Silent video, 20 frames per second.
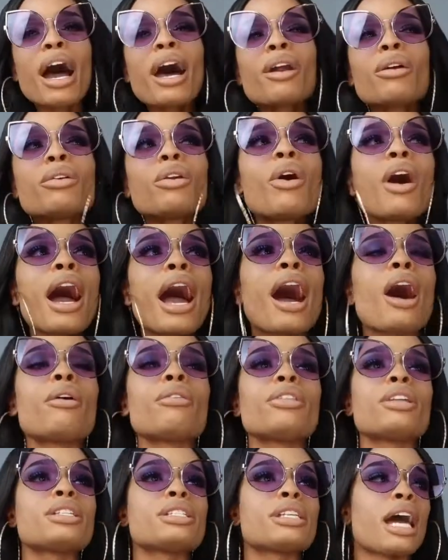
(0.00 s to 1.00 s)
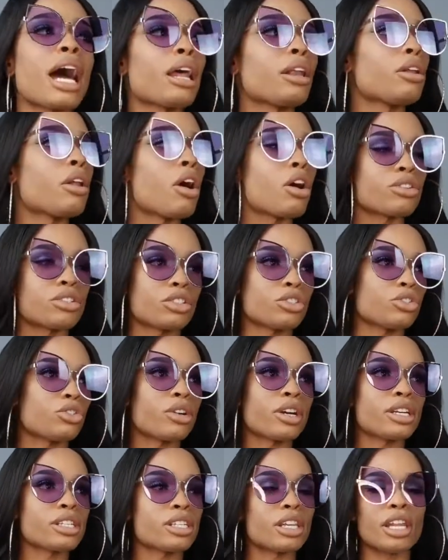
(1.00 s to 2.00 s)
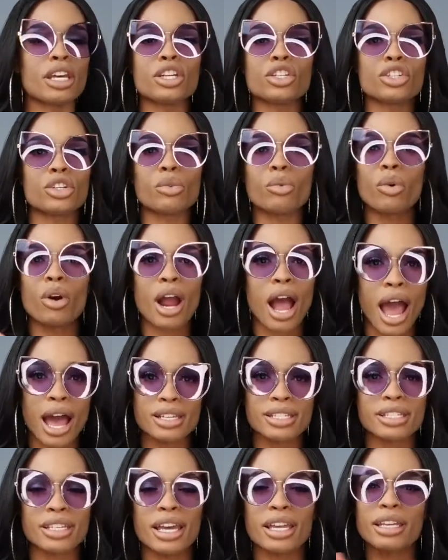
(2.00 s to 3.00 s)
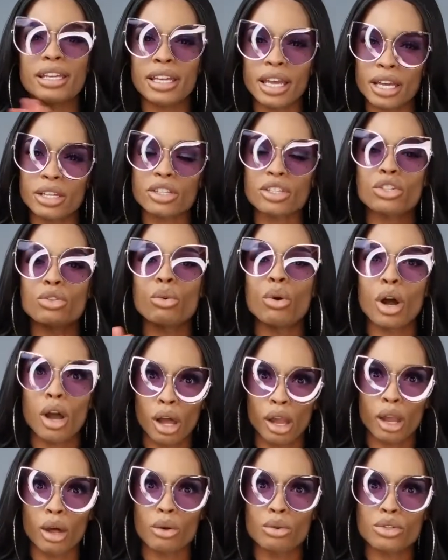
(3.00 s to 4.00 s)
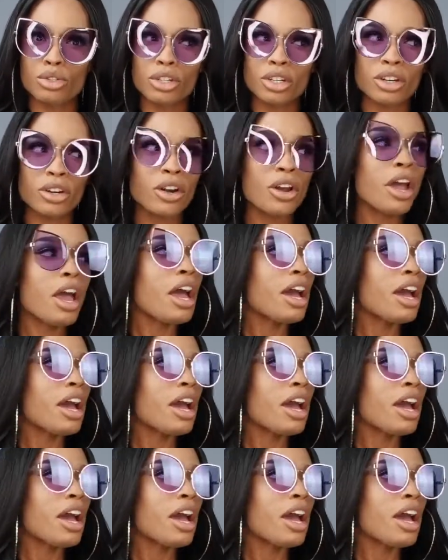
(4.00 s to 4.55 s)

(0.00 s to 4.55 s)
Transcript: don't know how this got lost in translation where I said yes to a closure.